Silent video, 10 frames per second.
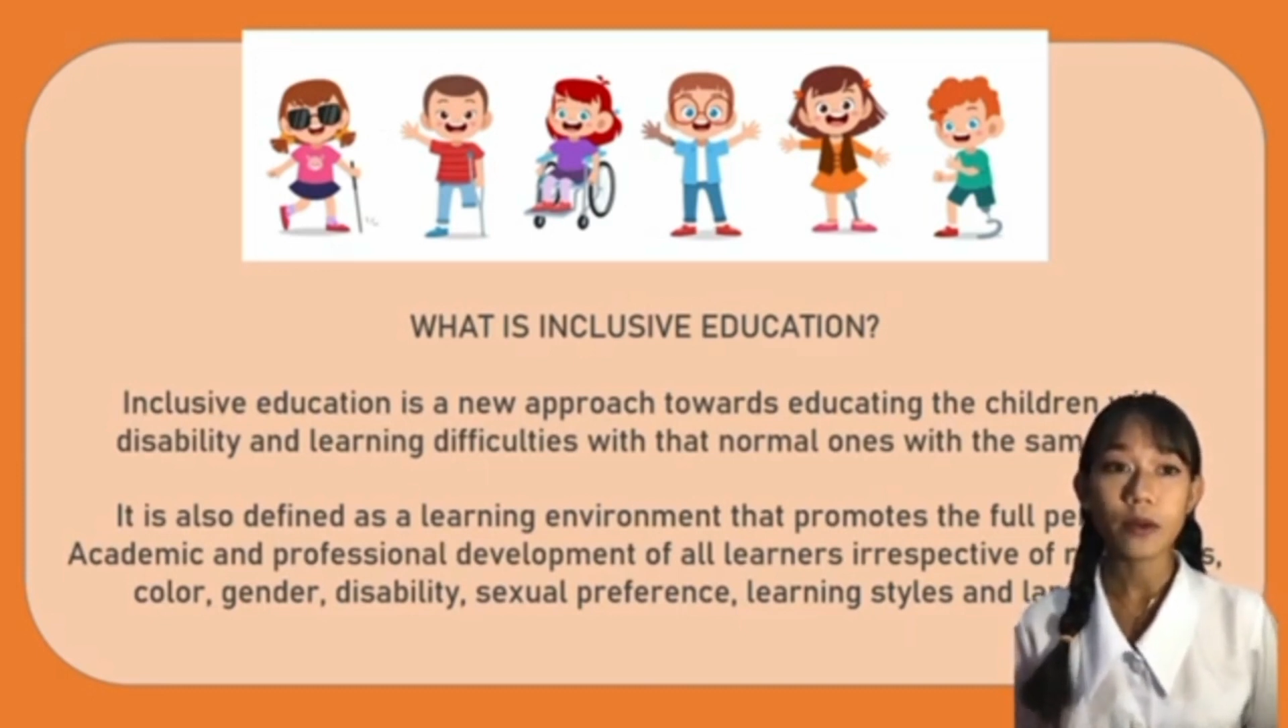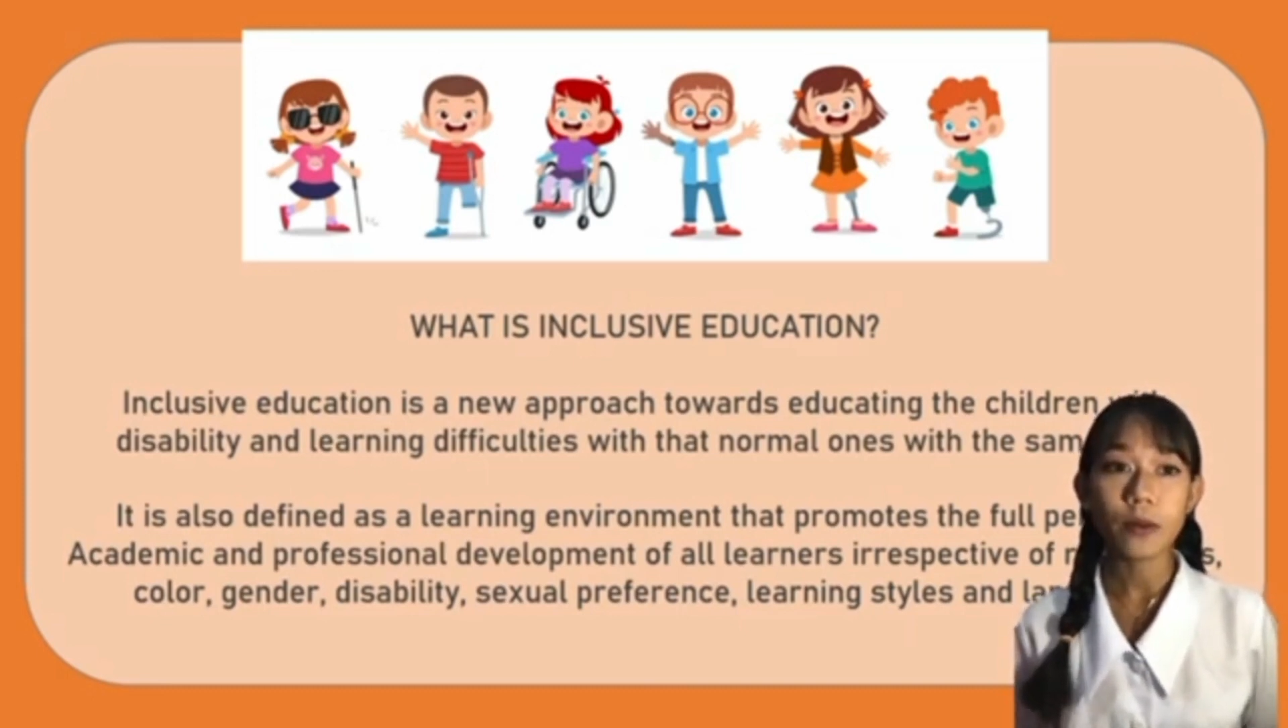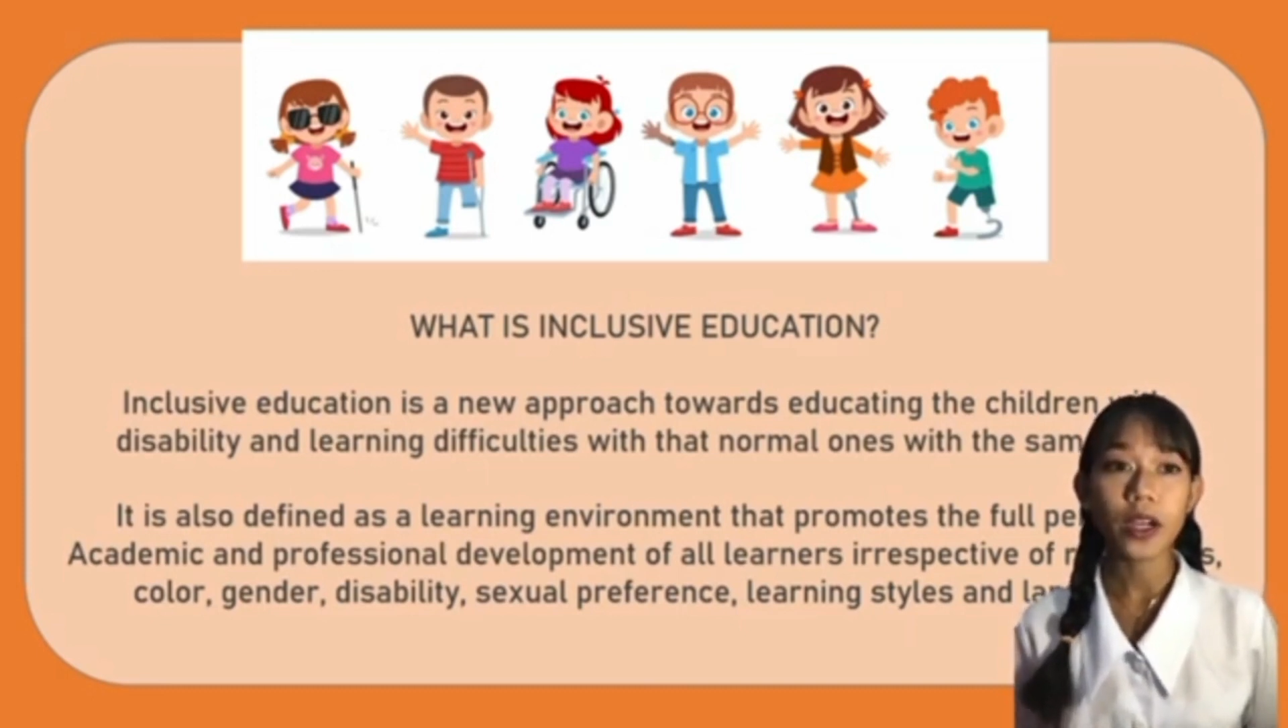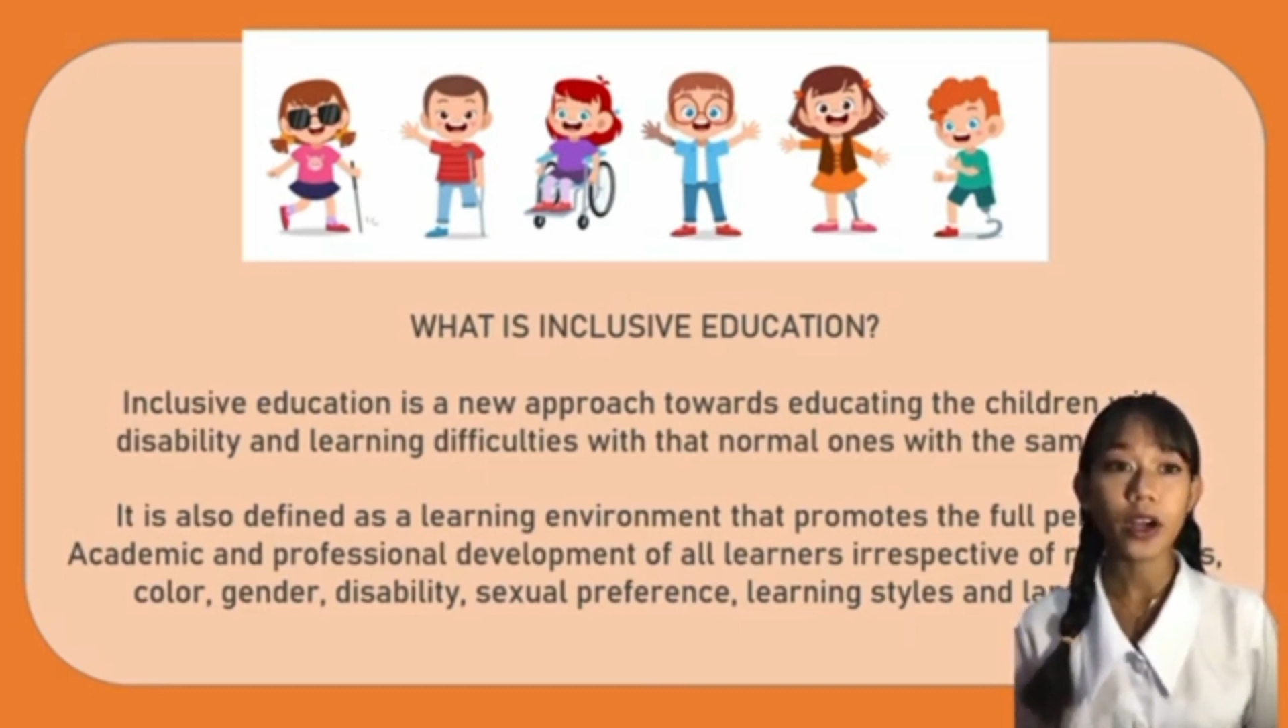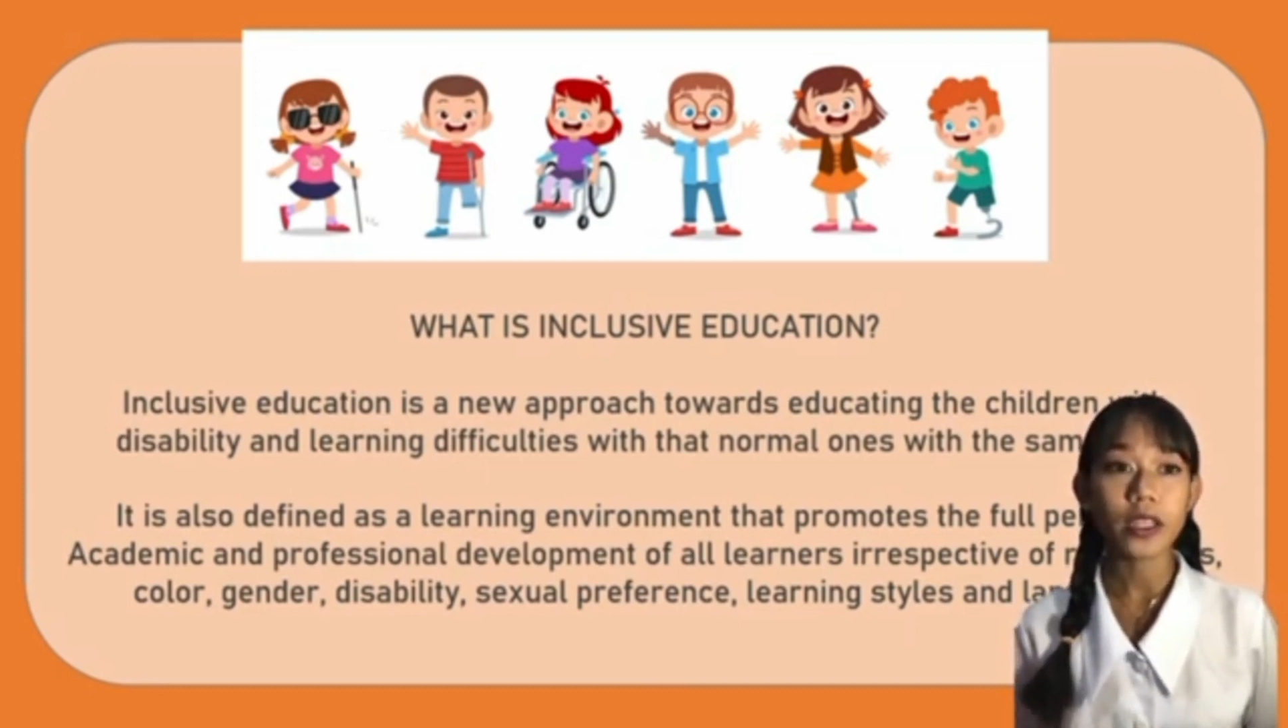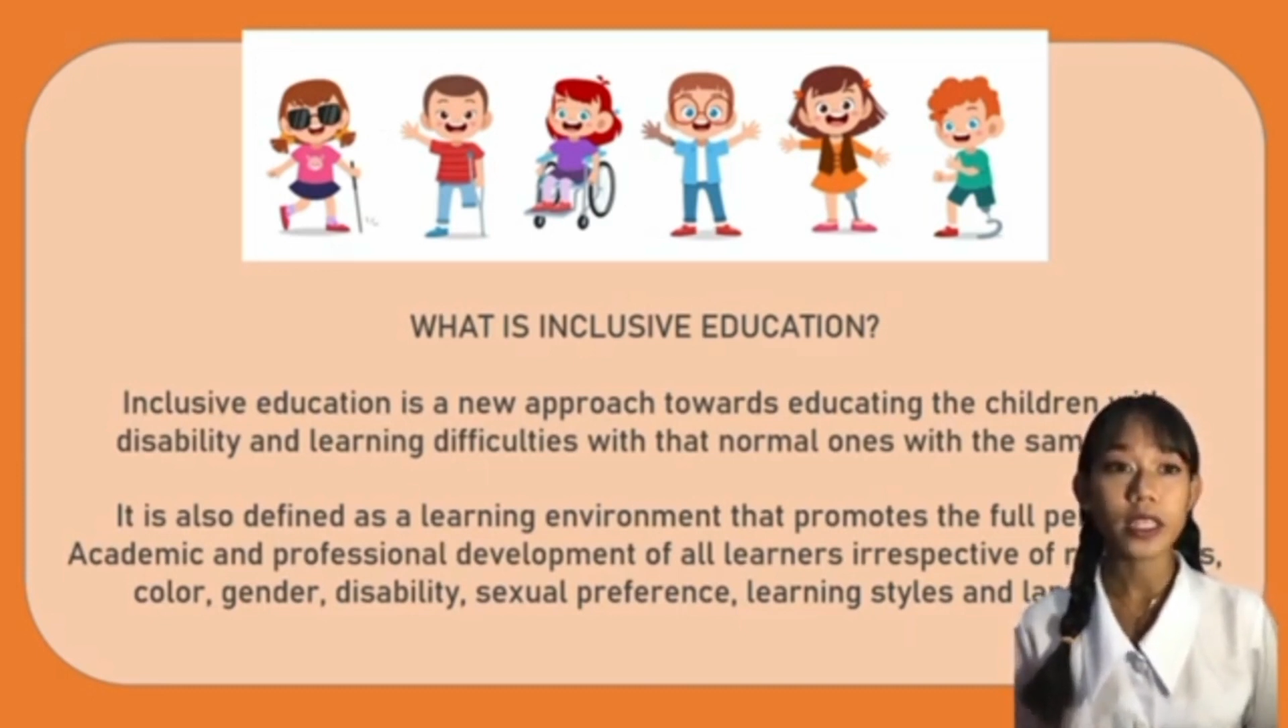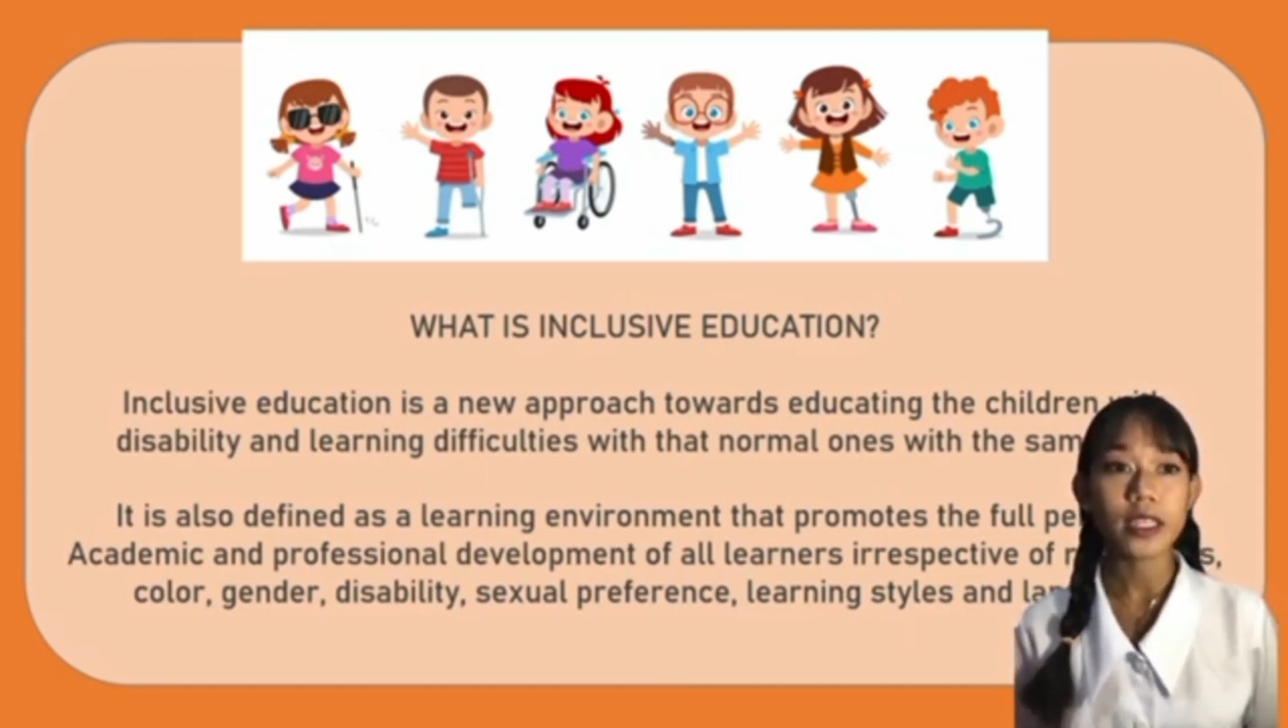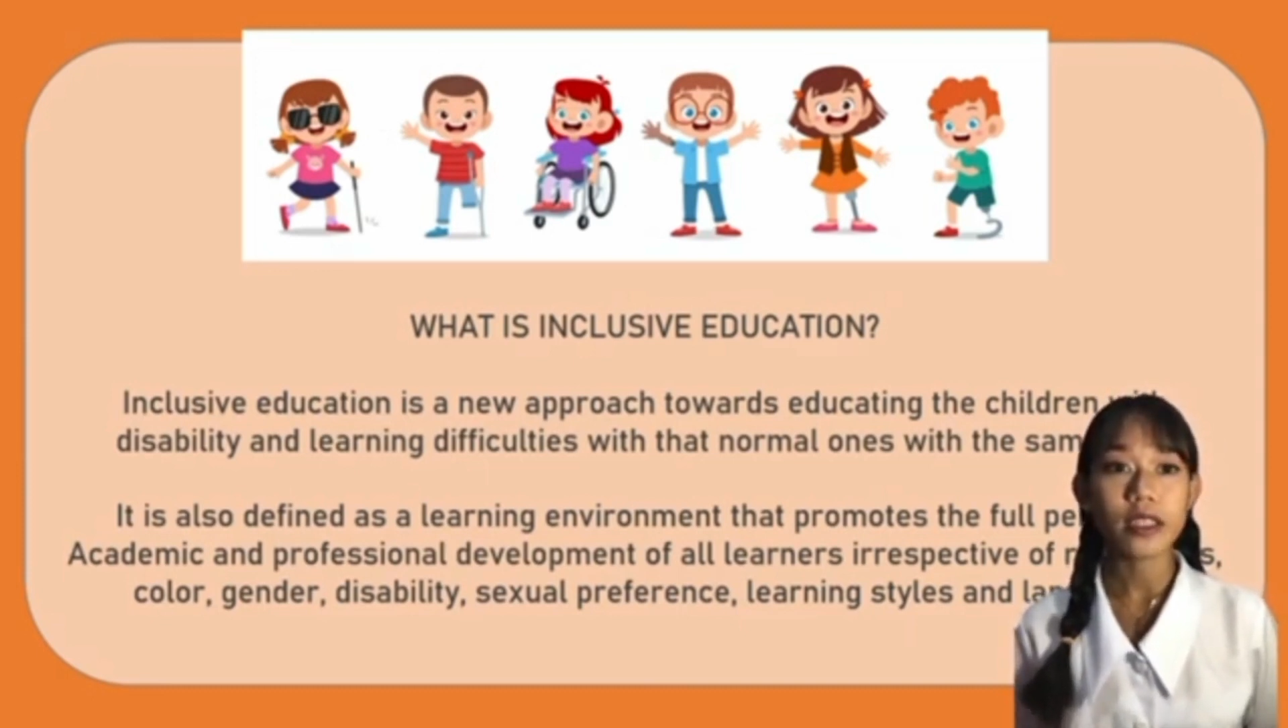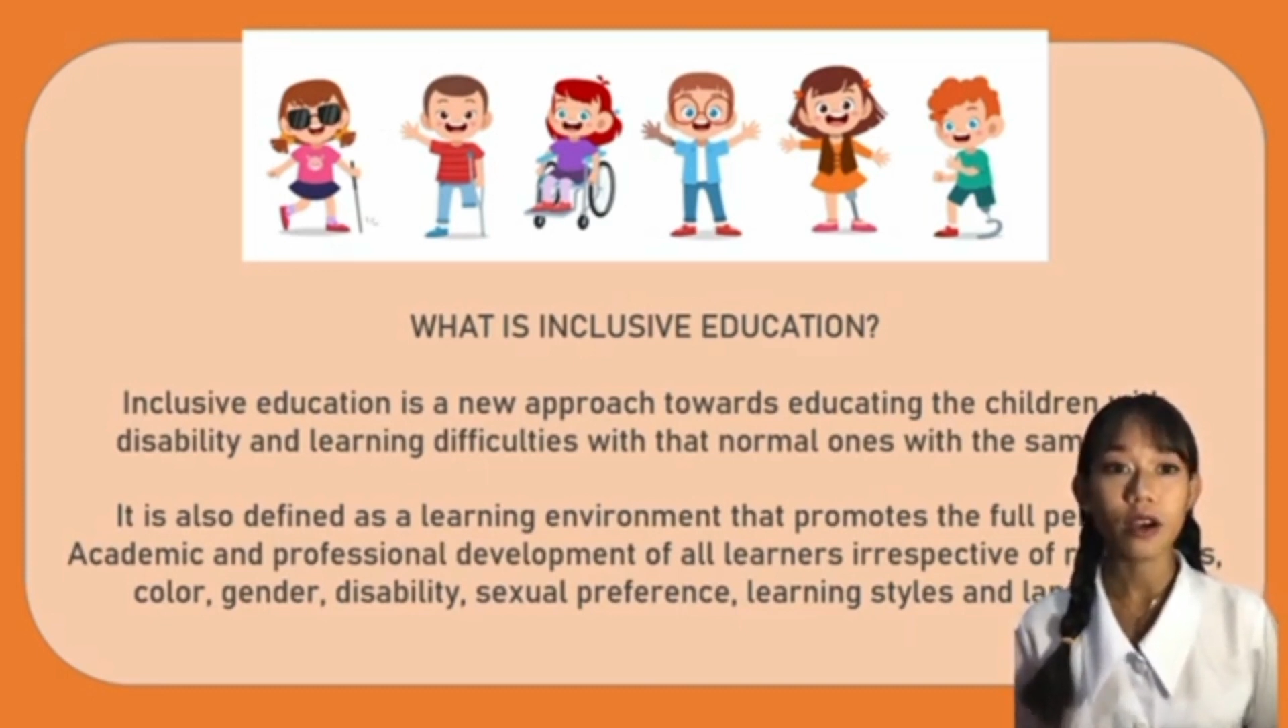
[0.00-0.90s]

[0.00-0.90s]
regardless